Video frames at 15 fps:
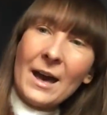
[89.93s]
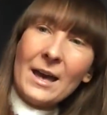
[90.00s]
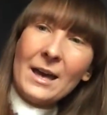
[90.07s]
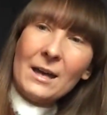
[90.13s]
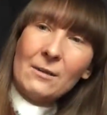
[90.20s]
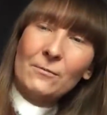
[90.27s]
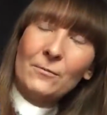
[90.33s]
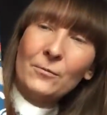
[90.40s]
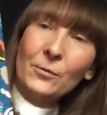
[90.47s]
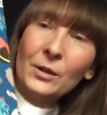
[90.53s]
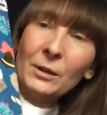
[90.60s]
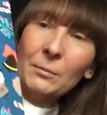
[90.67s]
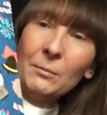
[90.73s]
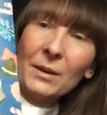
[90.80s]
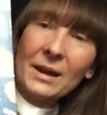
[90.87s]
I have
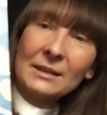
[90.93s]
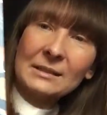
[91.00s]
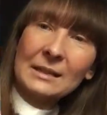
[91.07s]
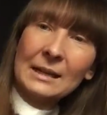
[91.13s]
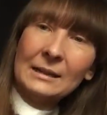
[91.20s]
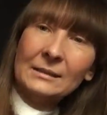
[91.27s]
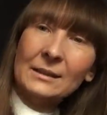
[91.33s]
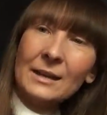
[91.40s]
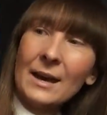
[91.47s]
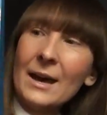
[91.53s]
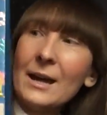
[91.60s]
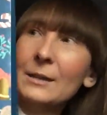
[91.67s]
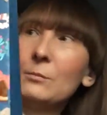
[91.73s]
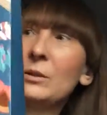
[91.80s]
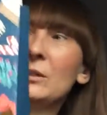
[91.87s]
3 bags like
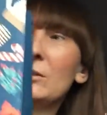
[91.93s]
that